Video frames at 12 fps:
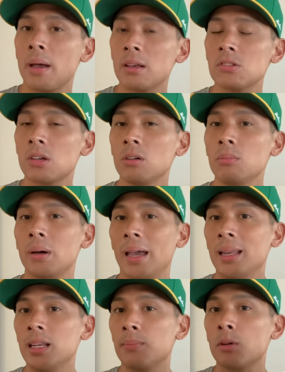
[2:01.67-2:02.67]
Mexico,
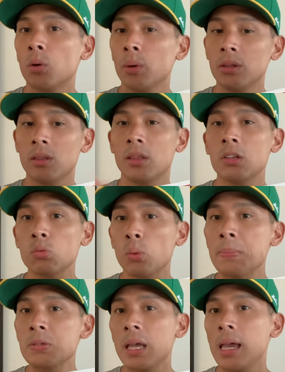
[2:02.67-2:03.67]
but end up going to this
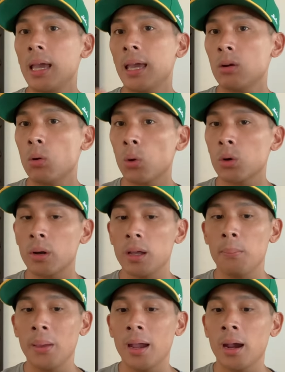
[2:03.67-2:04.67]
website and
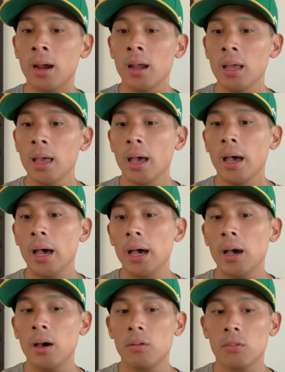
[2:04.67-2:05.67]
ordering a pair
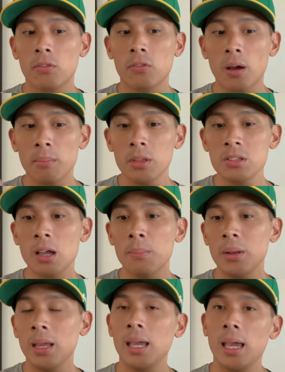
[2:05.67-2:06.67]
from this
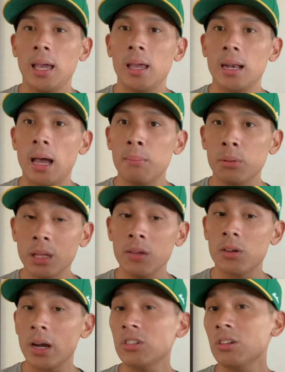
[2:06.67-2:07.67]
company. And I
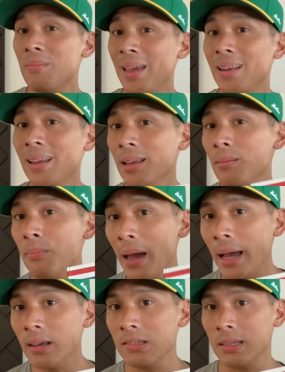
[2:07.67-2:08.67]
believe they're actually made in
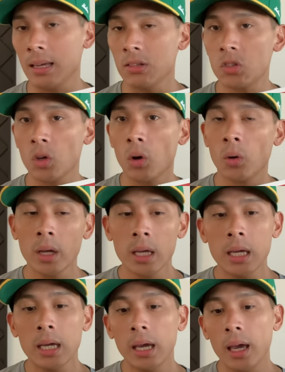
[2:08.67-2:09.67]
Pakistan. So
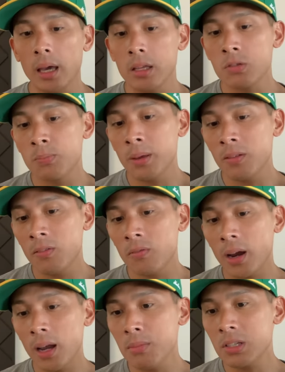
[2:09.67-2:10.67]
it's been
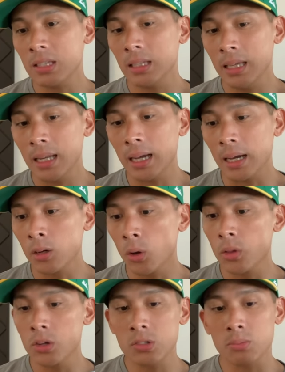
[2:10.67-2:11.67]
very misleading. I
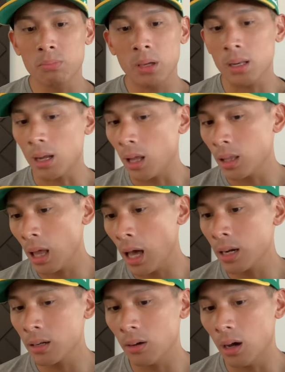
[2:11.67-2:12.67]
know there's been a
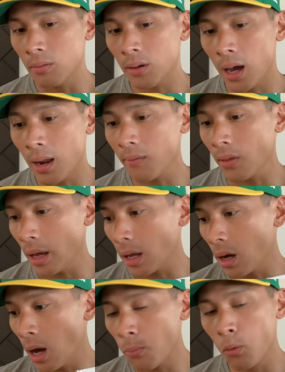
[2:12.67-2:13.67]
lot of kind of
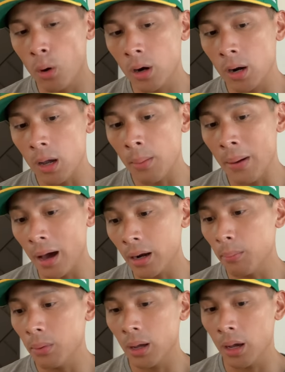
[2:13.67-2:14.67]
like uproar about
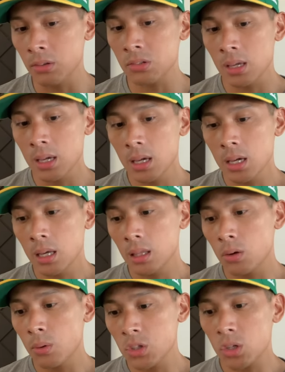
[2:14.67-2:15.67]
it because
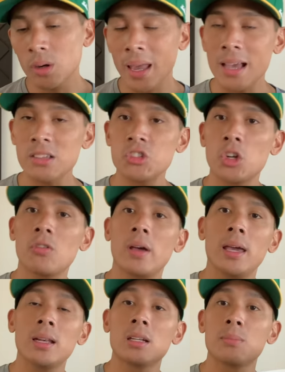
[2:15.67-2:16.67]
the original
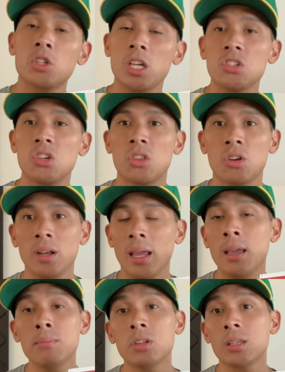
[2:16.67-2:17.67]
Casanova ended up changing their
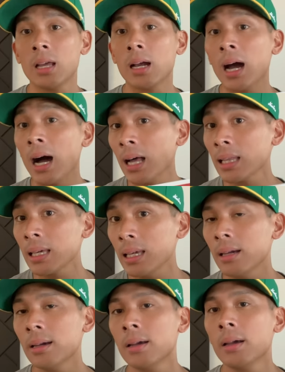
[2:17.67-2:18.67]
name to
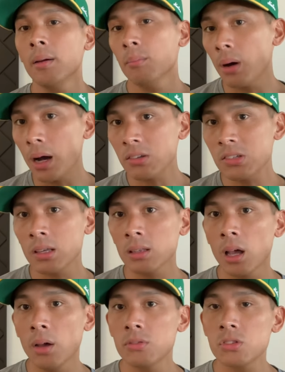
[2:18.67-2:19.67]
Necalli boxing
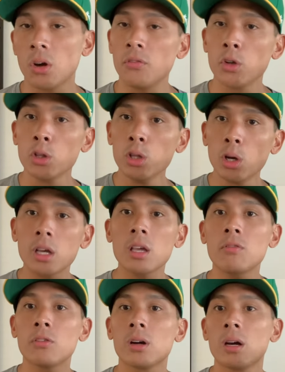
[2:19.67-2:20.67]
gloves. So if you're
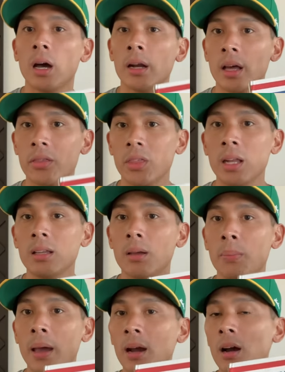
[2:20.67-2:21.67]
looking for an
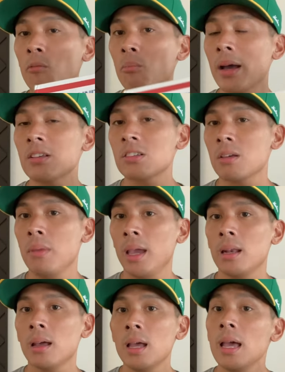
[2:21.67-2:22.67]
authentic pair of Mexican
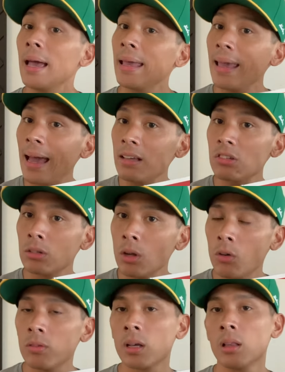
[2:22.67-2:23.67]
made
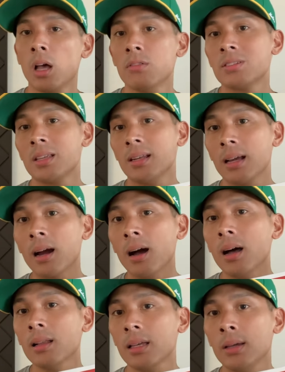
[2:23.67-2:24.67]
Casanova gloves, then
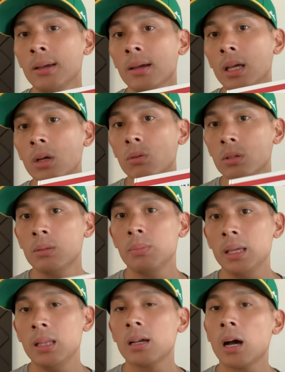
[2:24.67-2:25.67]
Necalli would
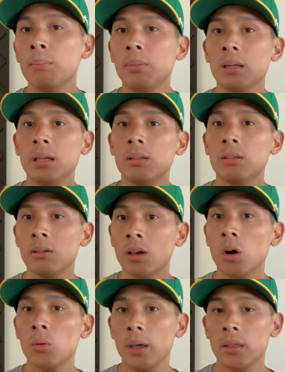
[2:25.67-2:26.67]
be the company to
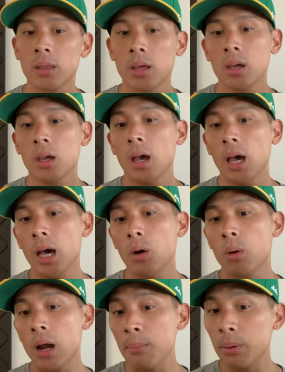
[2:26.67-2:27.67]
go with.
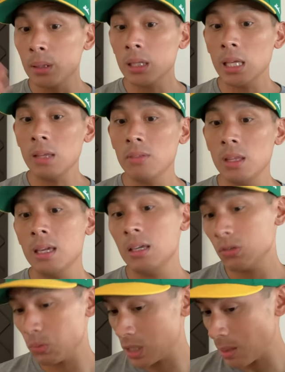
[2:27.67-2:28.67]
Where I believe
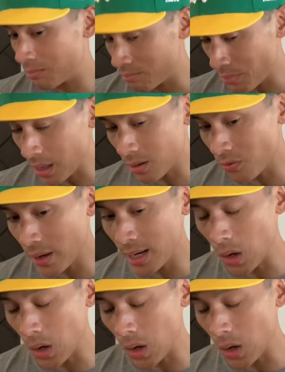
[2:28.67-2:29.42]
these, which I'm about to find